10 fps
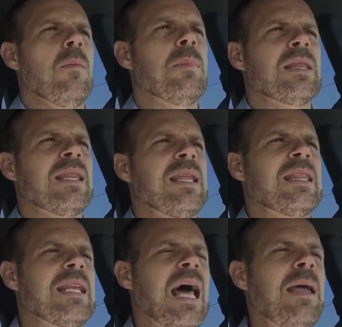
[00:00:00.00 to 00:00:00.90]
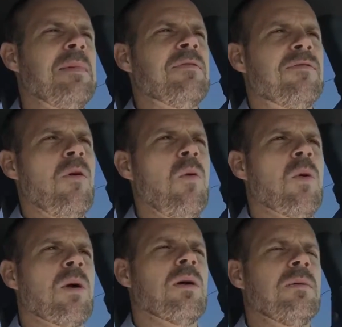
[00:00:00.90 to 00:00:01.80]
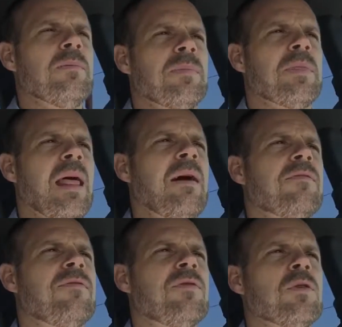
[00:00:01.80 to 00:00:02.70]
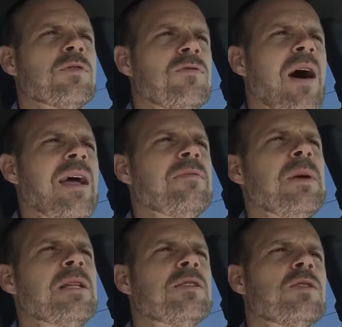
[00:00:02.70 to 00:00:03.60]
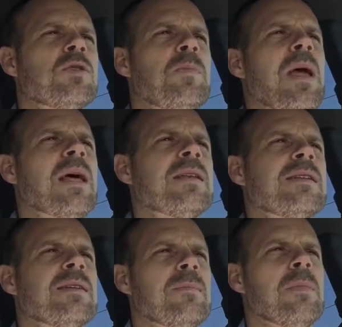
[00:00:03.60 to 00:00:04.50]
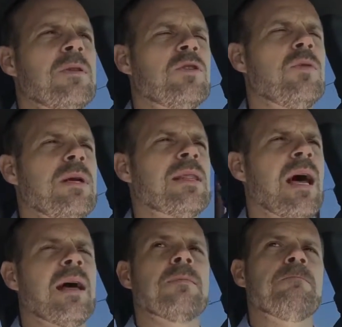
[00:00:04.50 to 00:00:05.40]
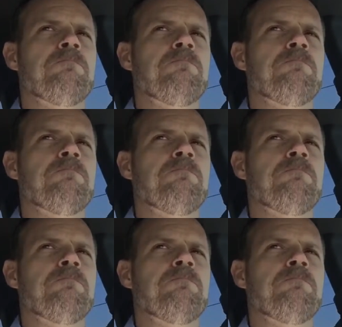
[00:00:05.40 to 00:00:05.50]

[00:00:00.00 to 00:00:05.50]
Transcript: But the night before, those 5 minutes you spend doing that